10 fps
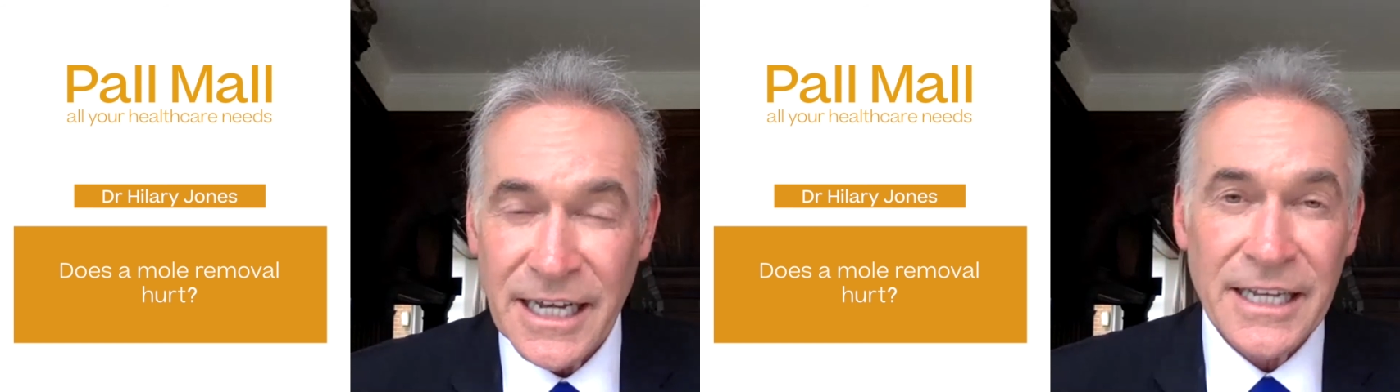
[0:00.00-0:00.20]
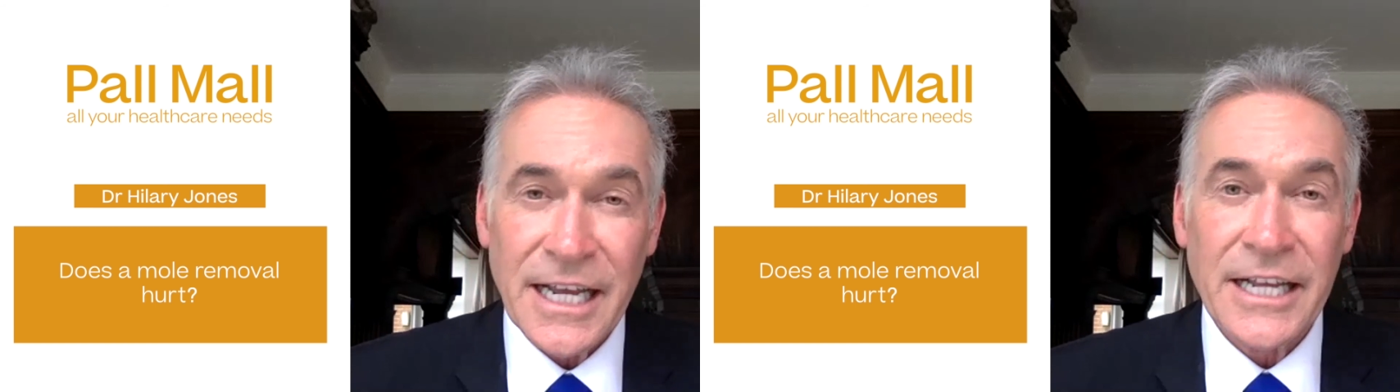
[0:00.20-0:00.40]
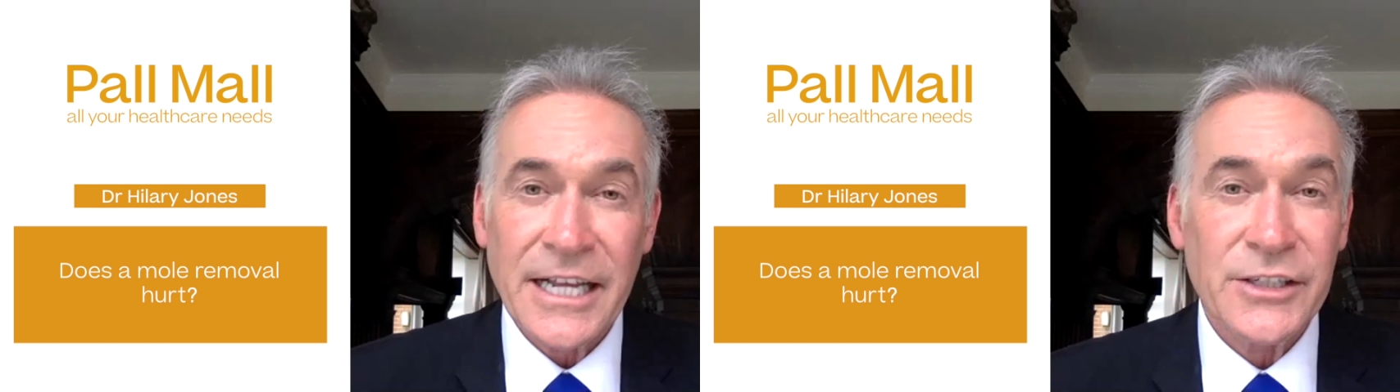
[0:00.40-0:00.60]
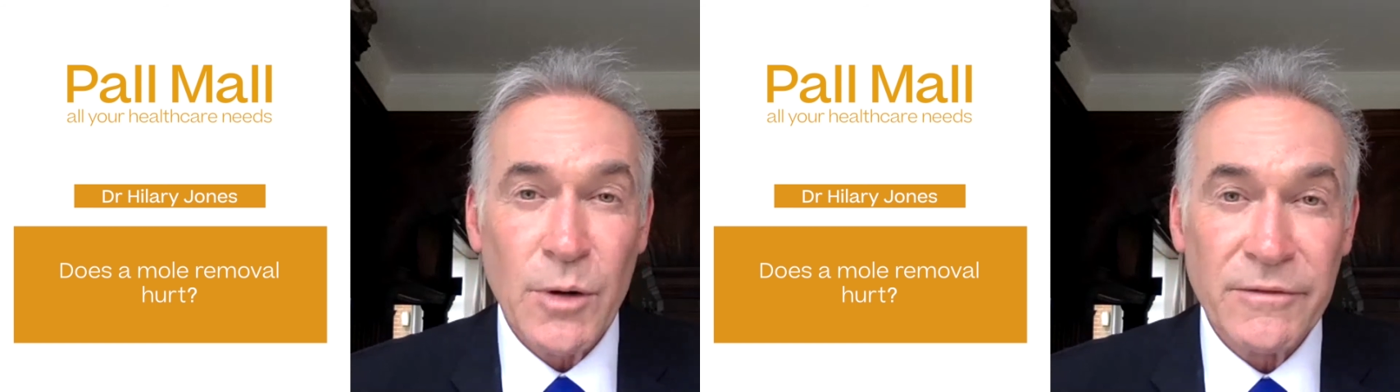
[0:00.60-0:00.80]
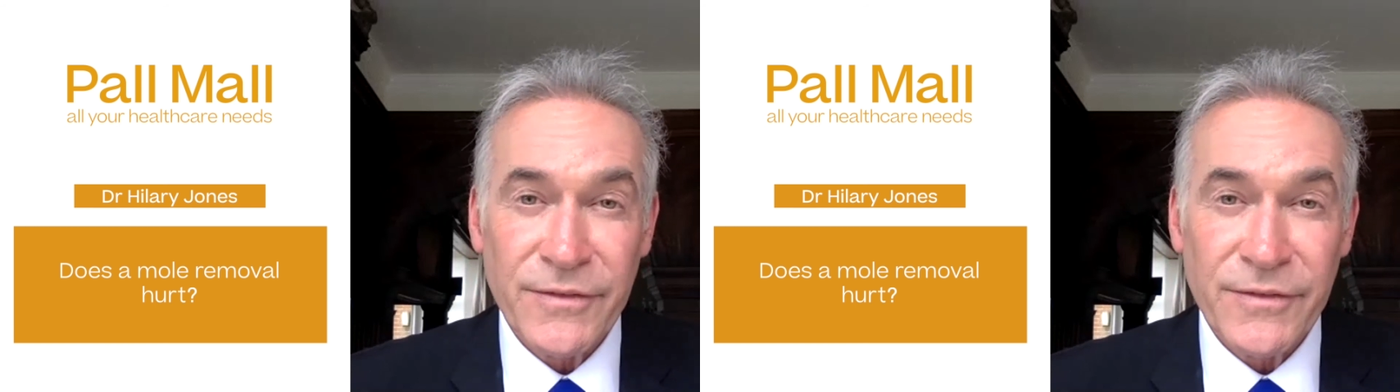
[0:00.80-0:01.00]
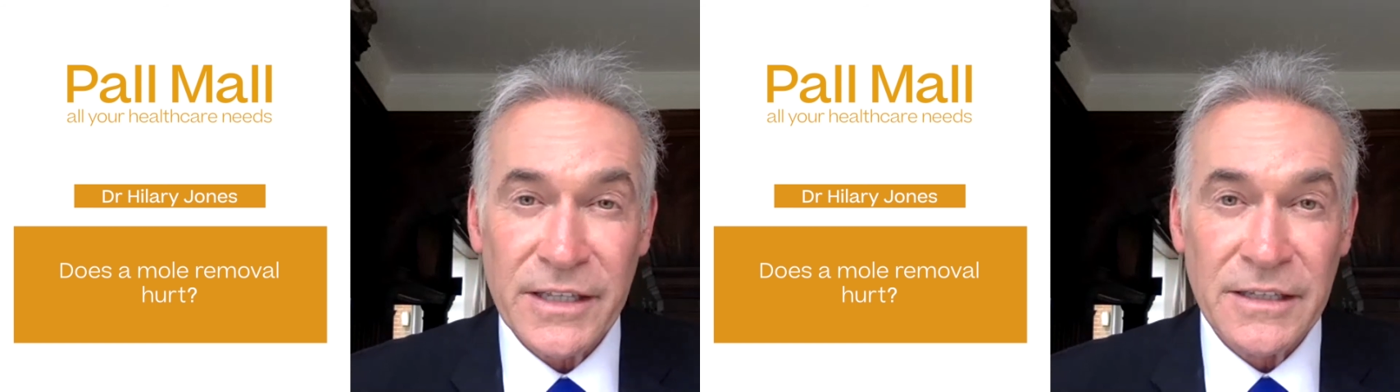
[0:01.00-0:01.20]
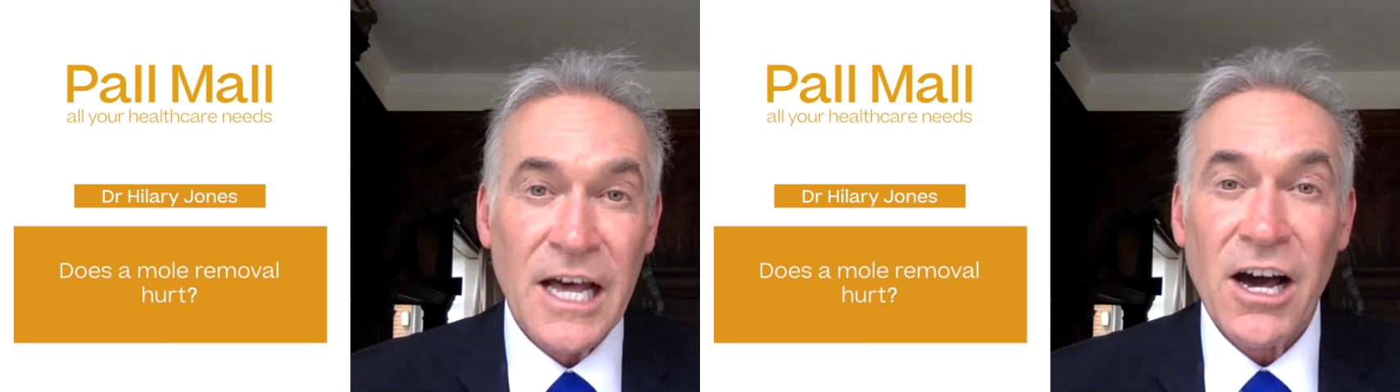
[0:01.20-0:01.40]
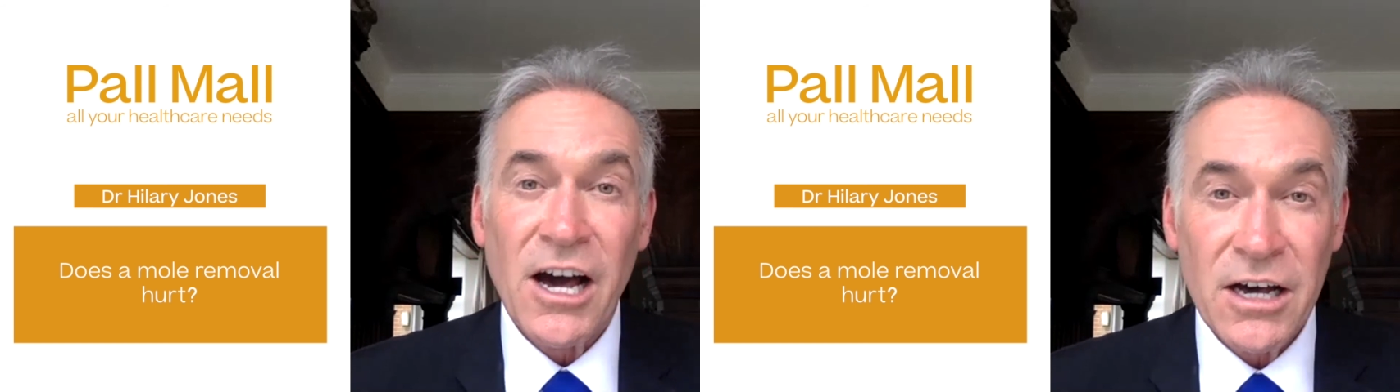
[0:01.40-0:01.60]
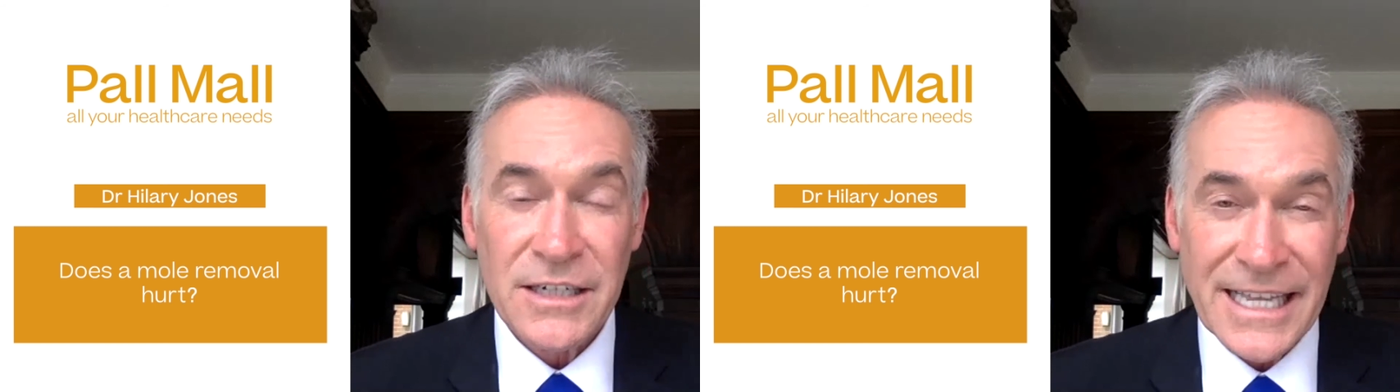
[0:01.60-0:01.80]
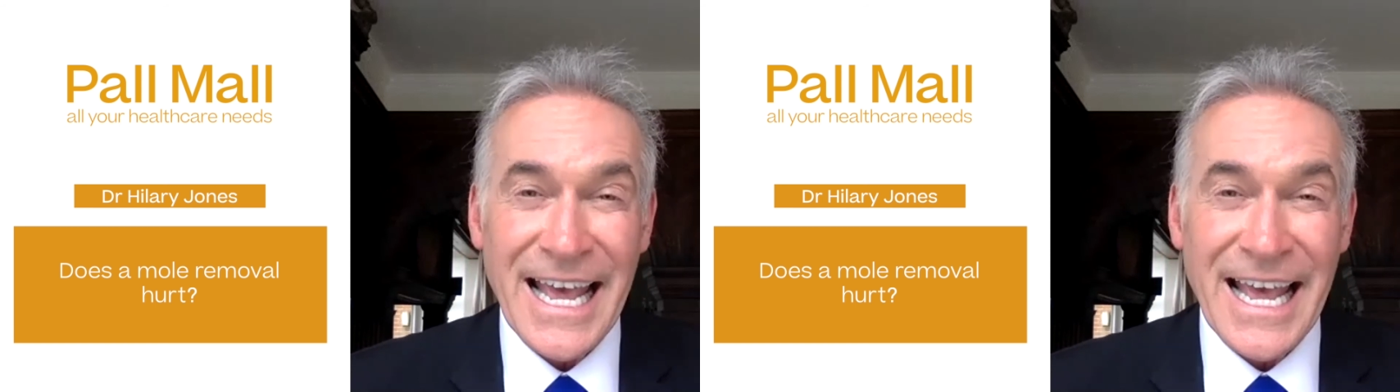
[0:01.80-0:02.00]
and you won't feel
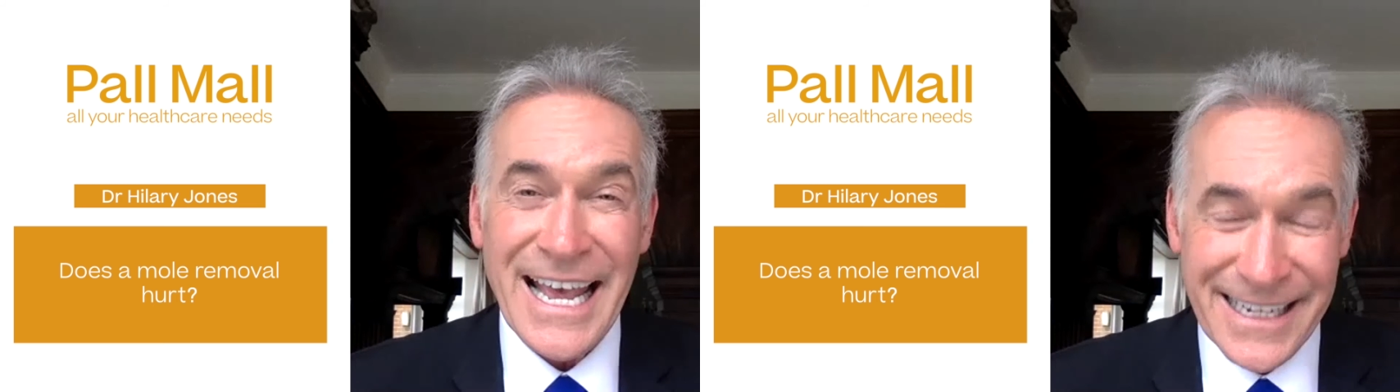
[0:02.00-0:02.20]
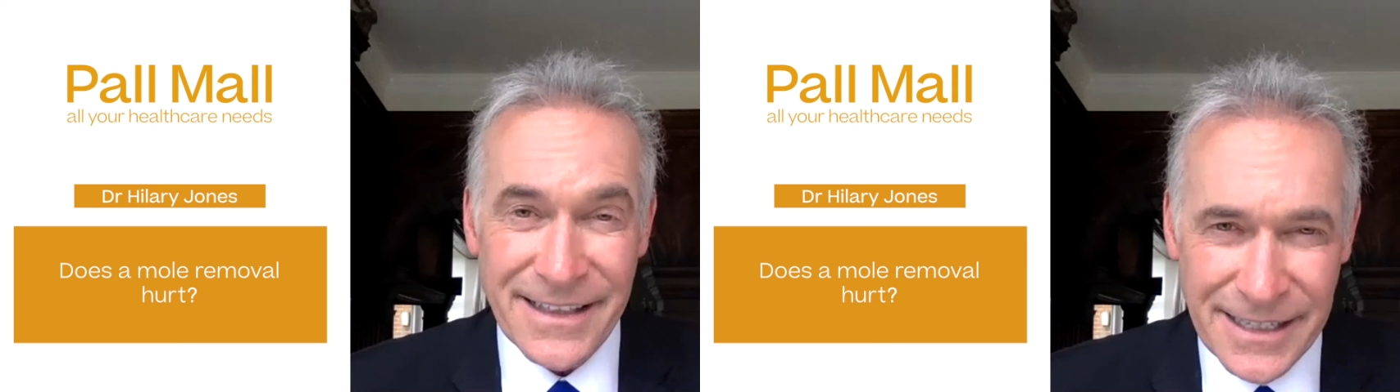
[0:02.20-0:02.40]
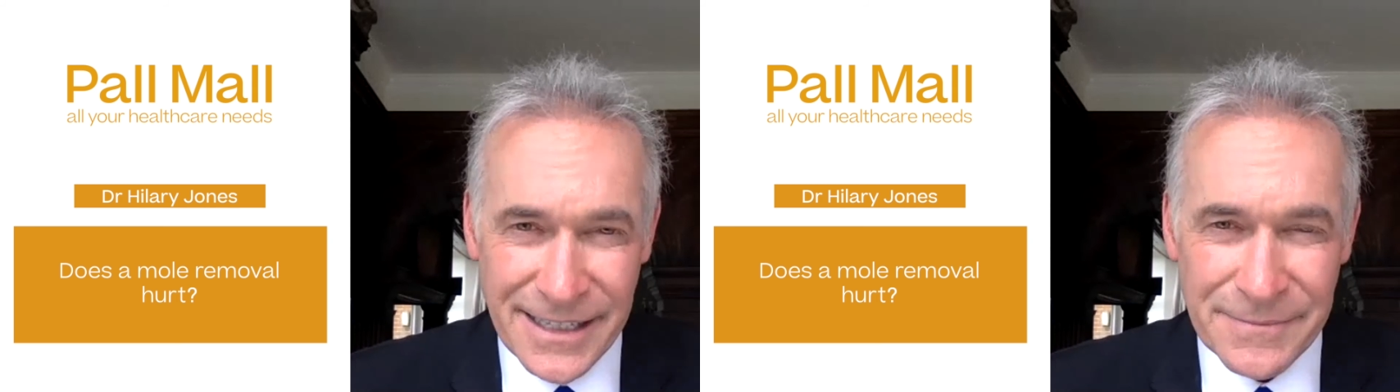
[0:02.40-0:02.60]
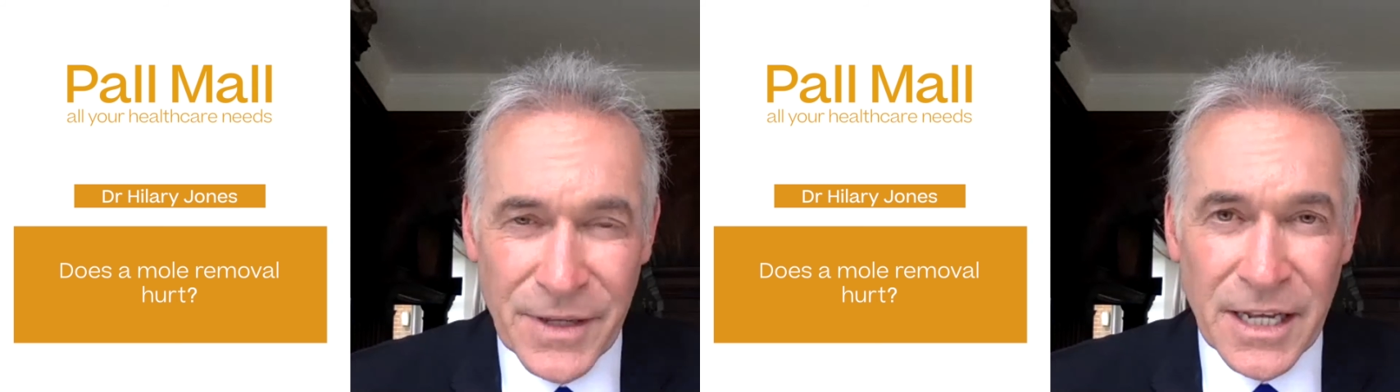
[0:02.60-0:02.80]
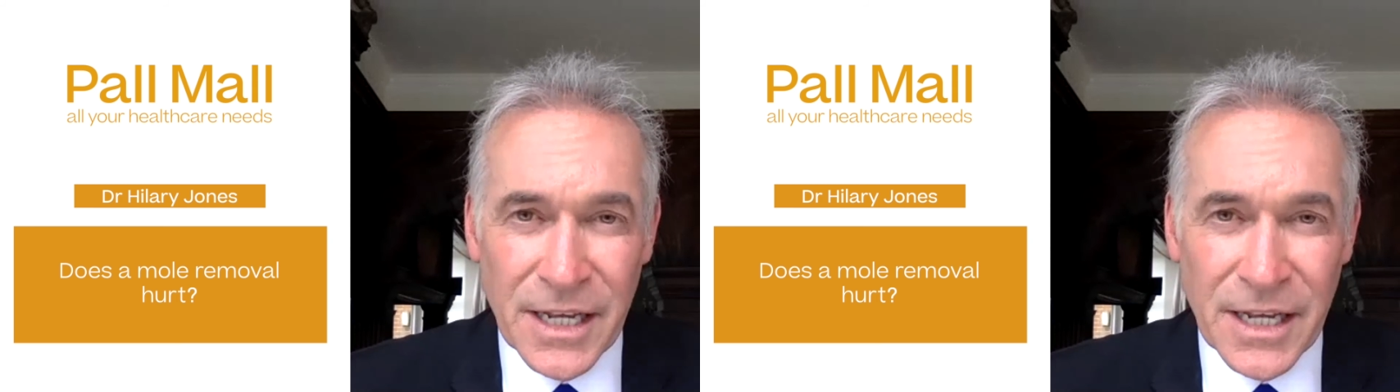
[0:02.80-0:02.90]
hardly anything.